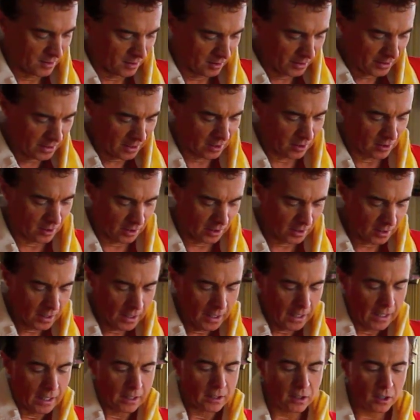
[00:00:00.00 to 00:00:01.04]
Looking good.
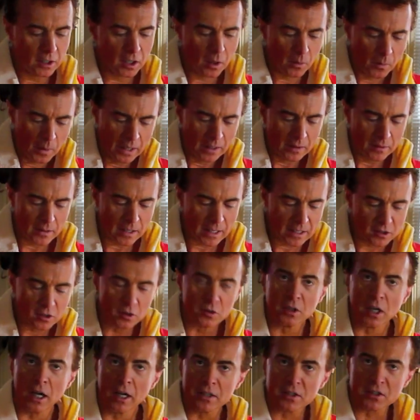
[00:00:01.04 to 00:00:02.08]
And you know what? As you
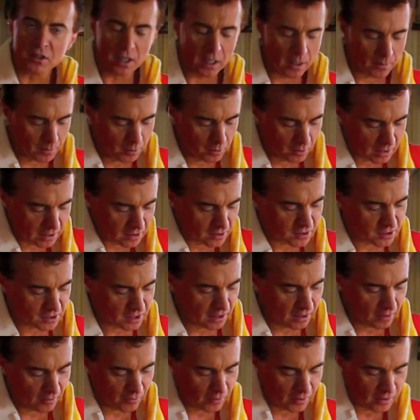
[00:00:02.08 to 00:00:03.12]
toss it up, you can
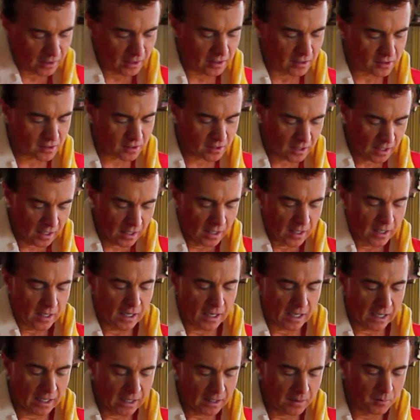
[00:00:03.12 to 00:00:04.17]
see if it needs
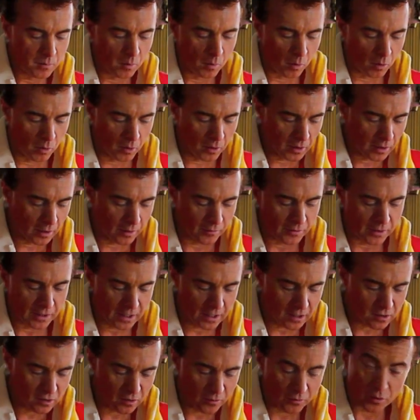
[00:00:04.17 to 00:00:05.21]
any more of the
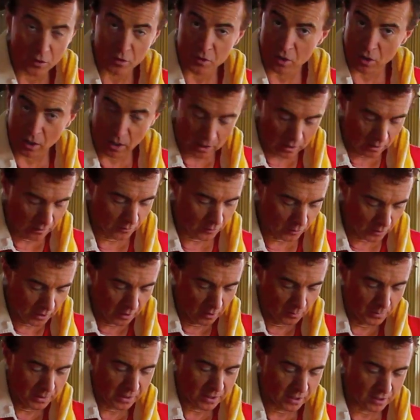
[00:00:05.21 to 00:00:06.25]
extra virgin olive
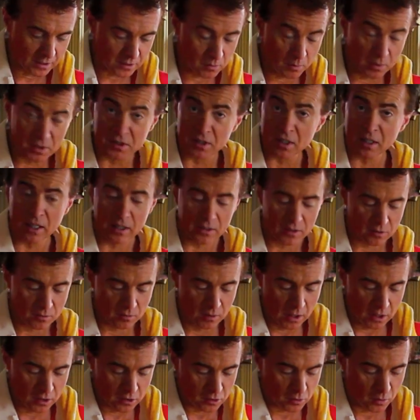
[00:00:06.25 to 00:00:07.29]
oil, because once again, the
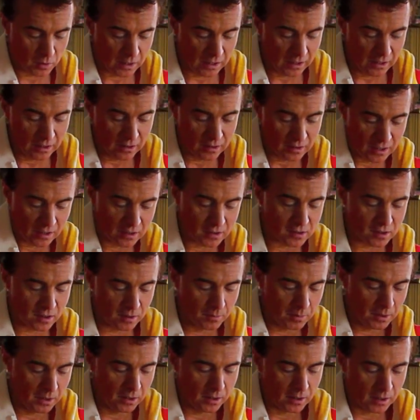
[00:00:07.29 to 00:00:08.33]
zucchini tends to
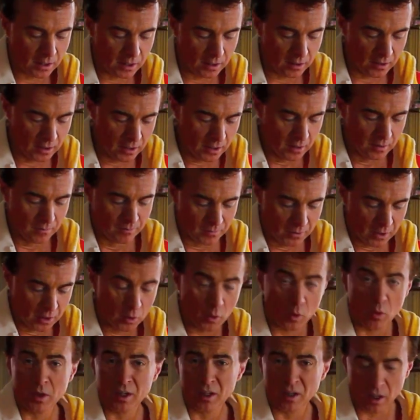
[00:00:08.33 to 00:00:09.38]
be an
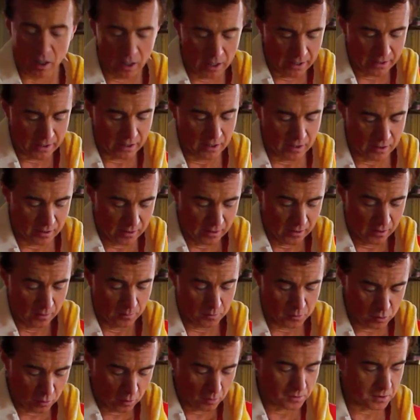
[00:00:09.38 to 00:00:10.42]
oil hog and it
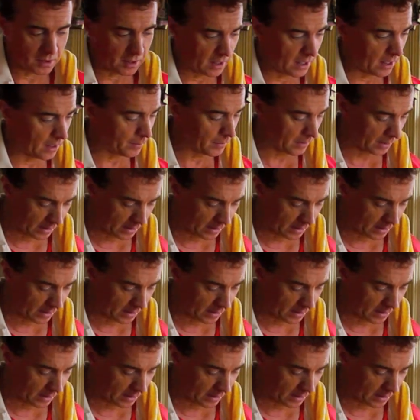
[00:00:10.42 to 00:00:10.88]
absorbs it up.